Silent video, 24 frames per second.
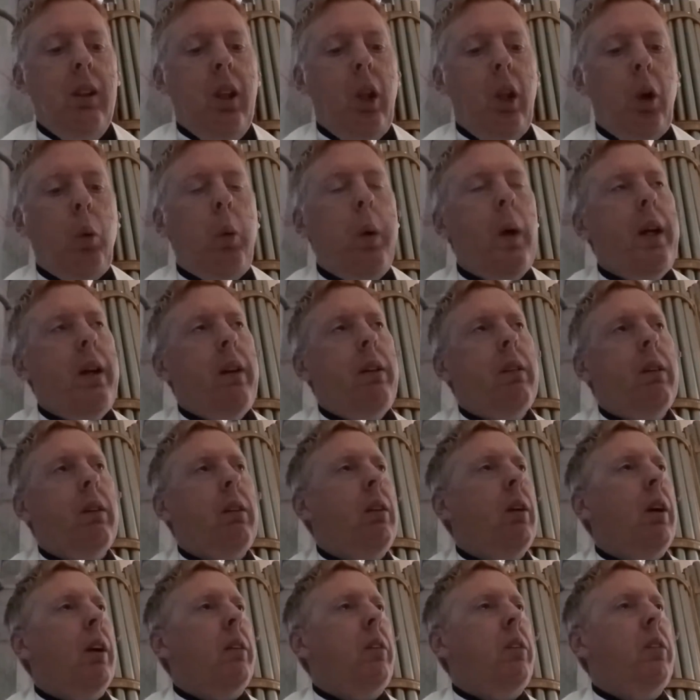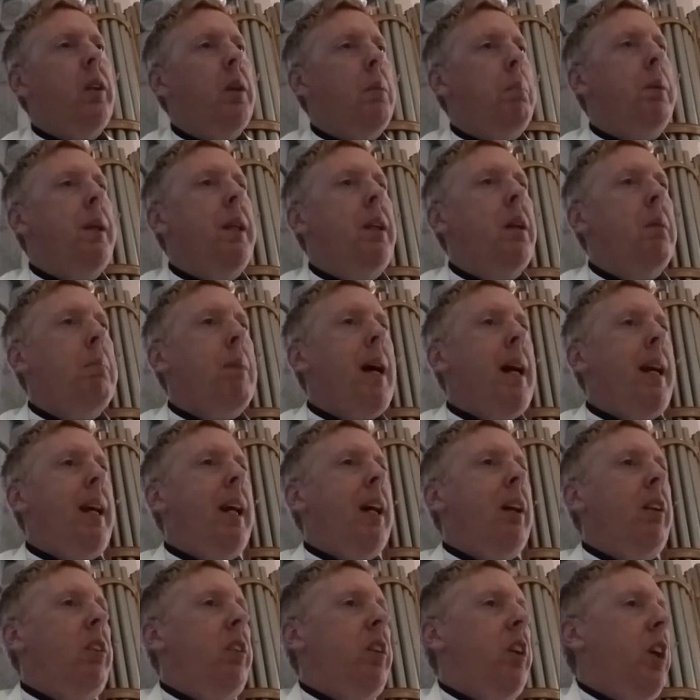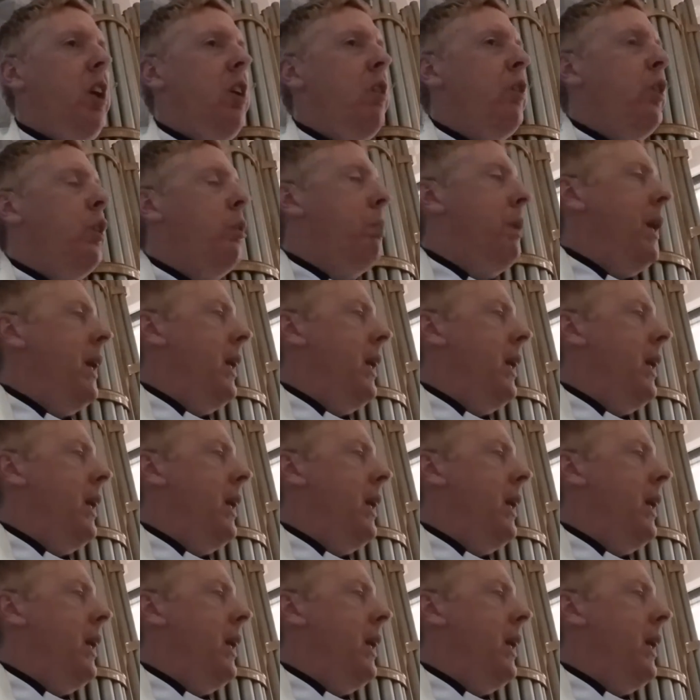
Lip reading: The quest is not simply to make ourselves